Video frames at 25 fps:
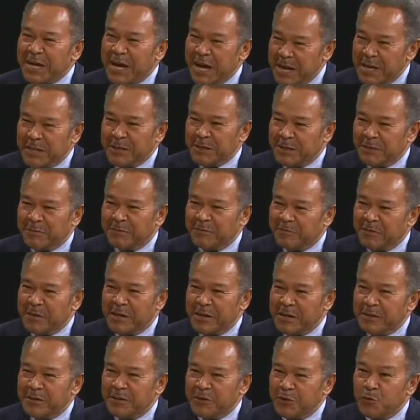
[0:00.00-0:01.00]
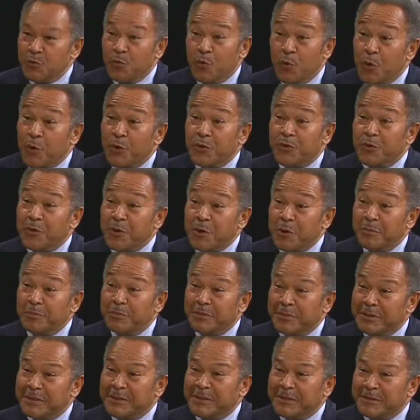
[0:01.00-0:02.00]
I had to find new
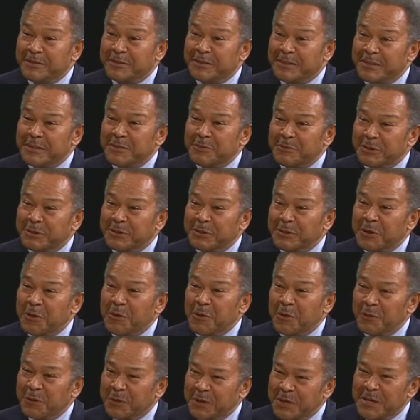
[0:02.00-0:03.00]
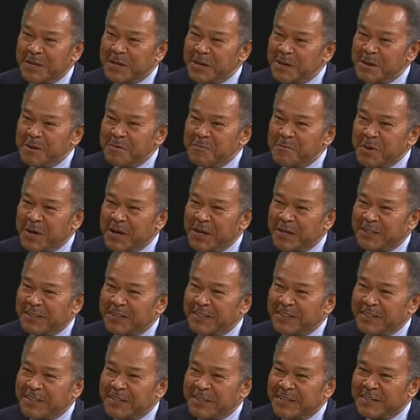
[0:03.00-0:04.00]
wardrobe to deal with the cold.
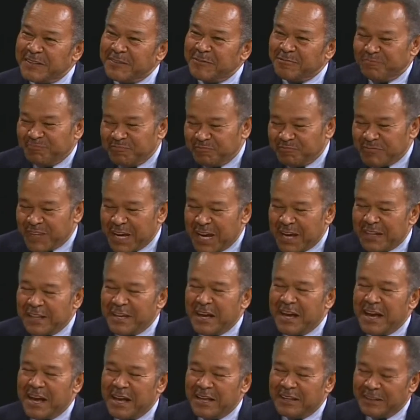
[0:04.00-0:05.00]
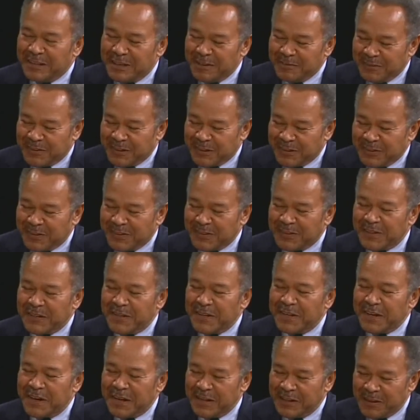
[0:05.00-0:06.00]
But I love this.
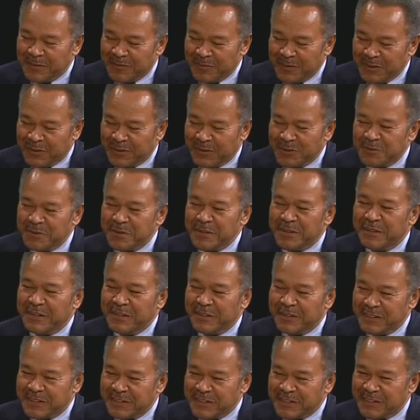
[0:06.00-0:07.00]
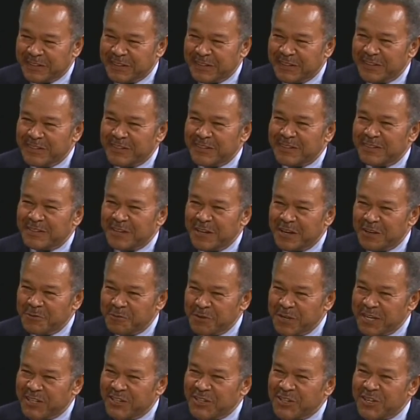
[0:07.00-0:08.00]
I love this
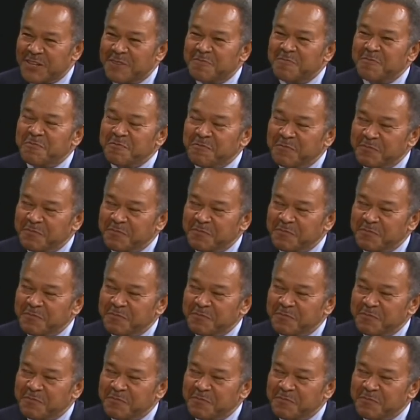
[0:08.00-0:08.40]
region.